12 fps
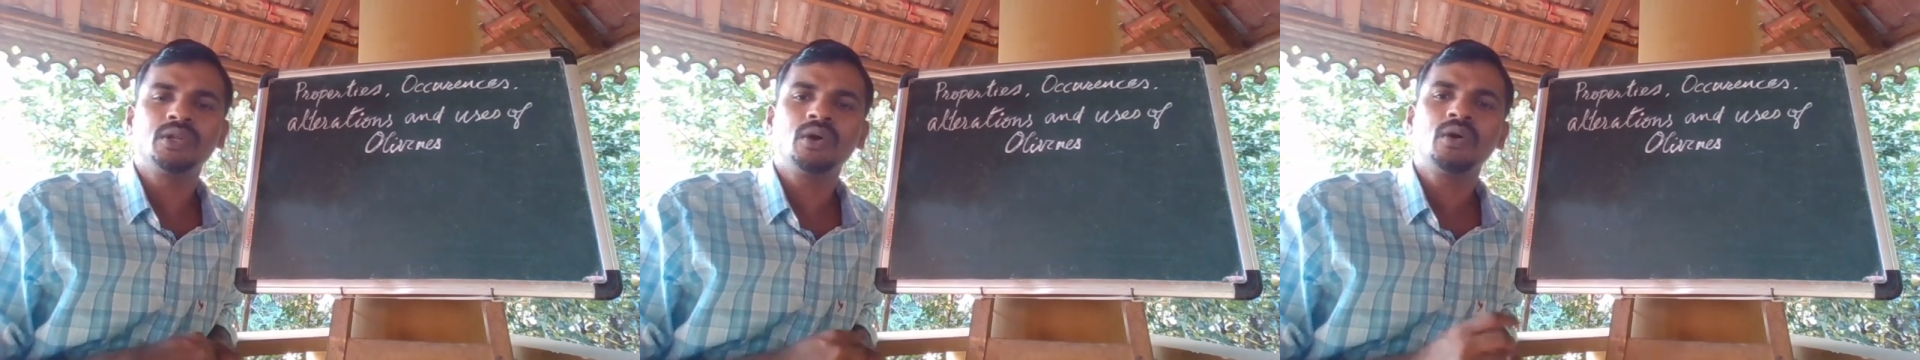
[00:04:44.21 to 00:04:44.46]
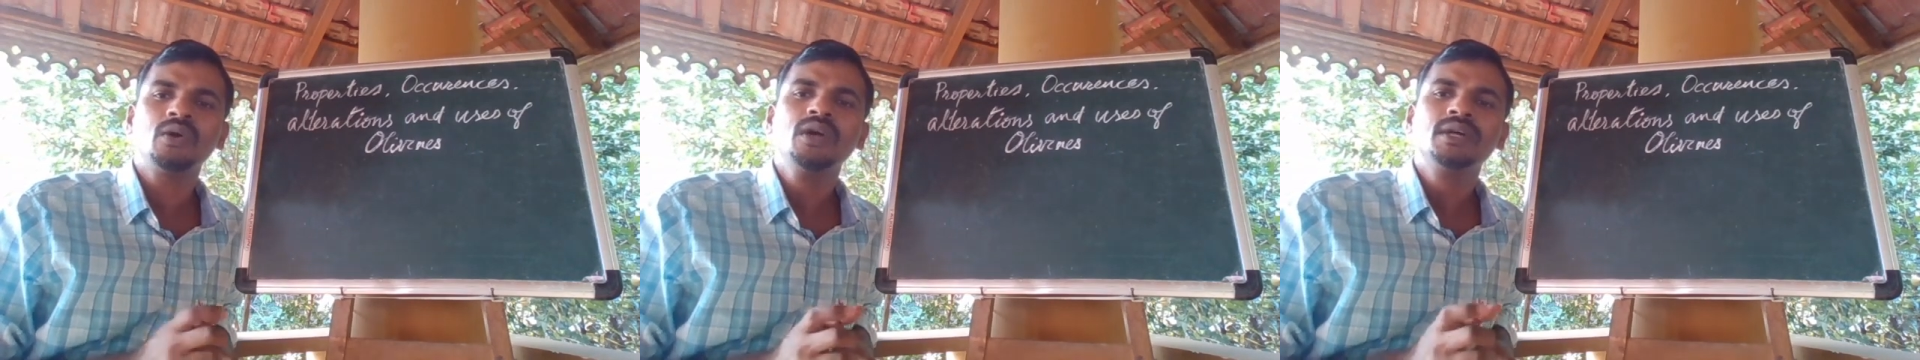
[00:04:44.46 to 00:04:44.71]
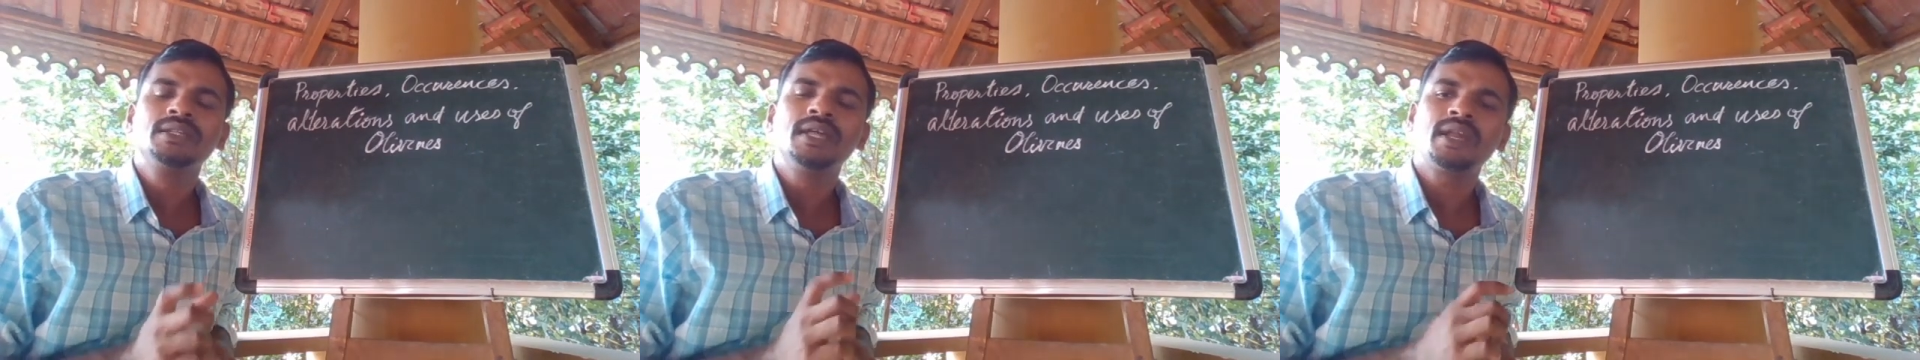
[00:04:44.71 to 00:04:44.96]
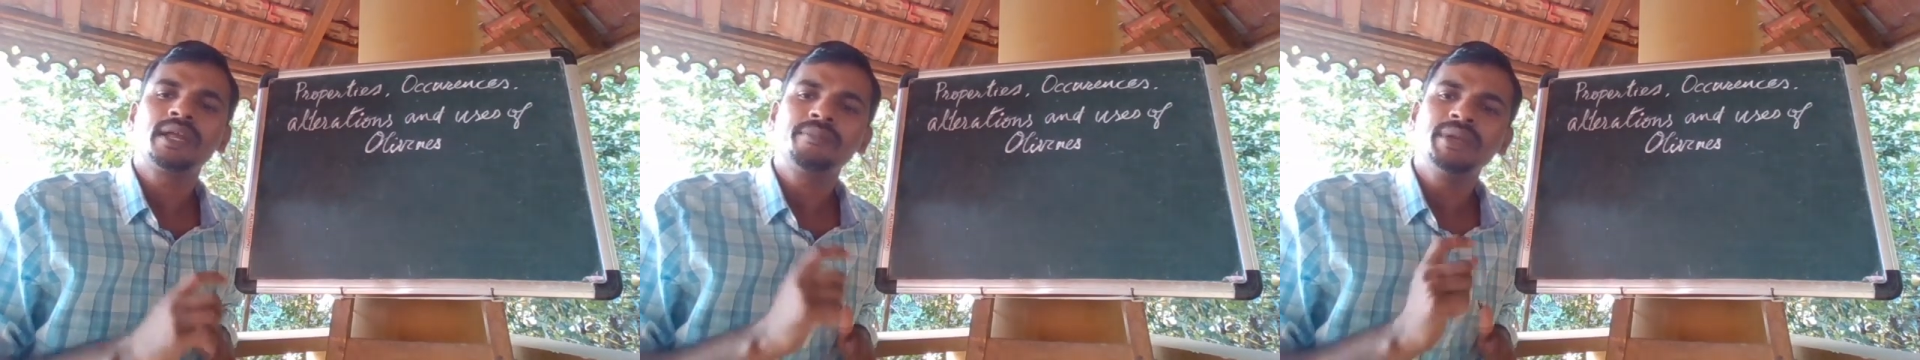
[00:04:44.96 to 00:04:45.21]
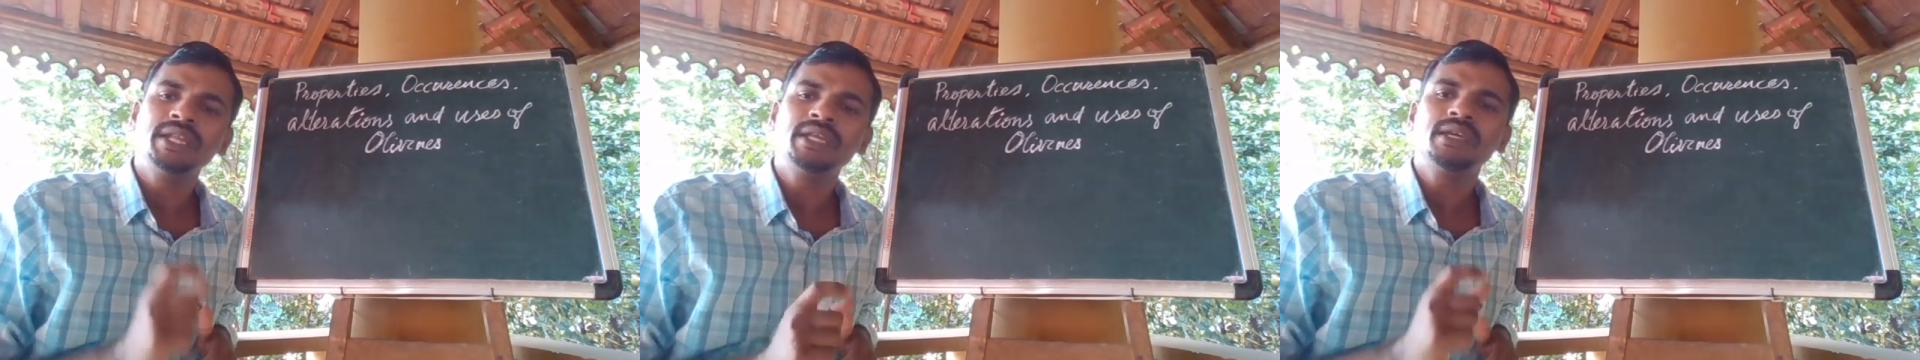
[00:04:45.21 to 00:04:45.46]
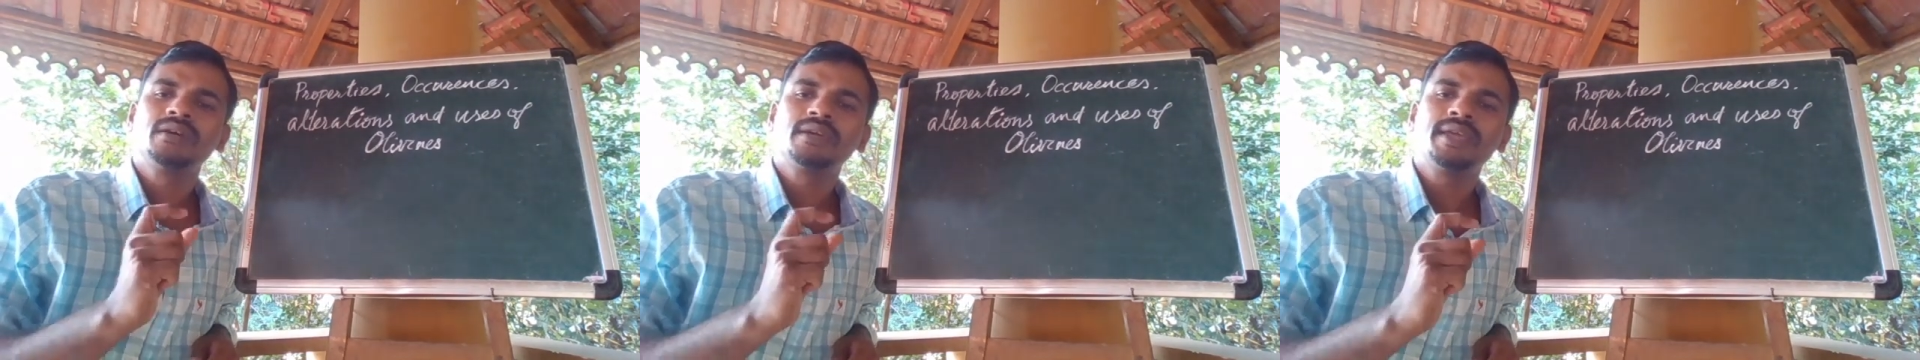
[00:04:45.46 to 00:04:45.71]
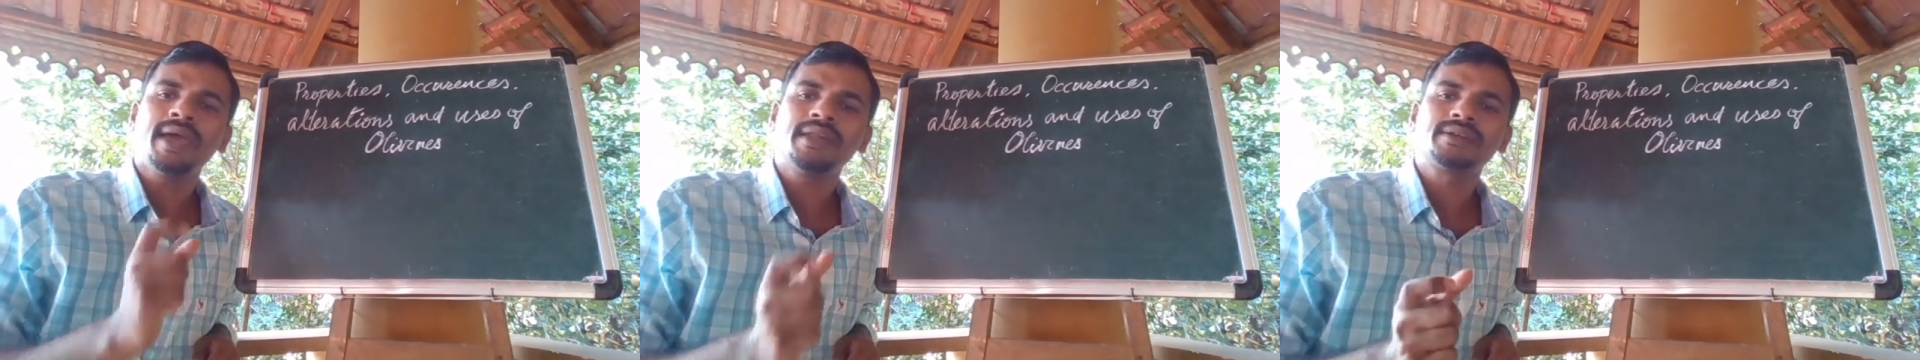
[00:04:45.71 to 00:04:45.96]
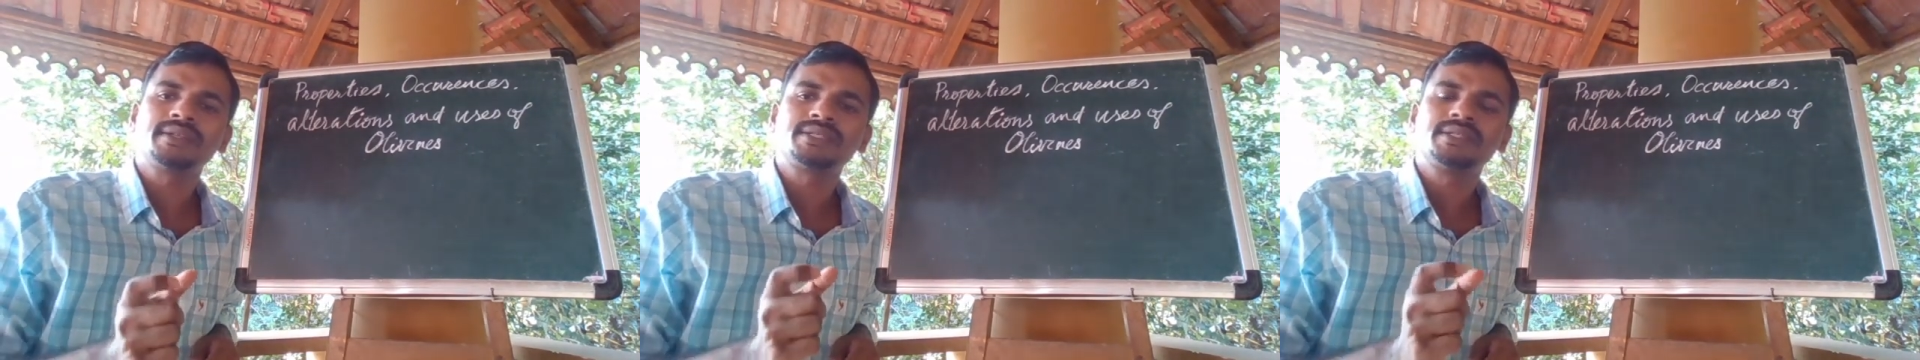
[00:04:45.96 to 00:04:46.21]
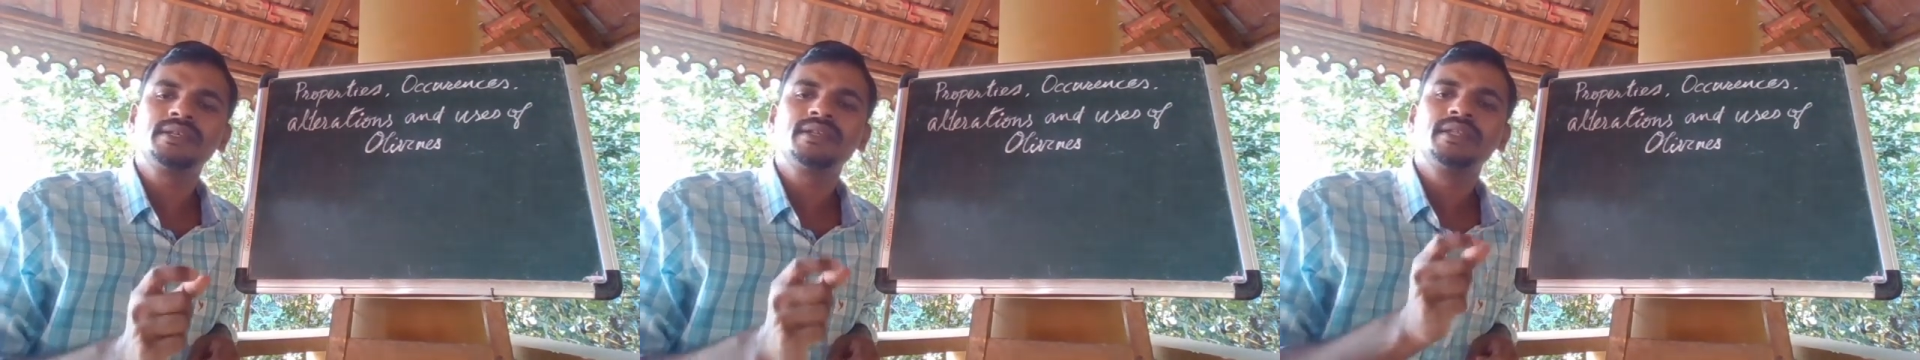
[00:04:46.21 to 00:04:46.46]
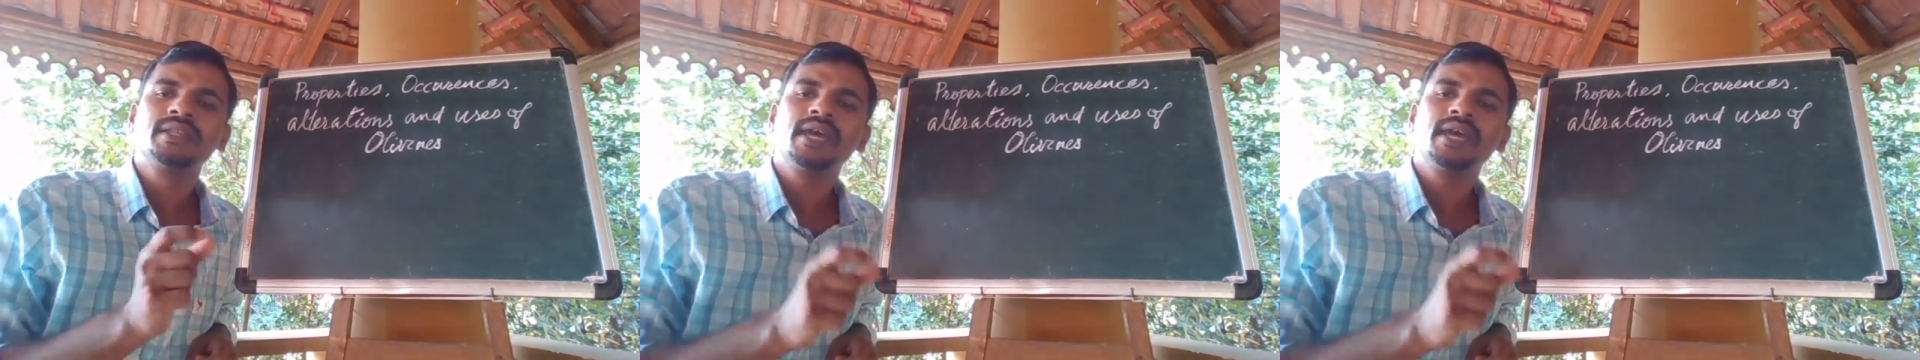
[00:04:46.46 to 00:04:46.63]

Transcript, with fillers: Though there are many characteristic,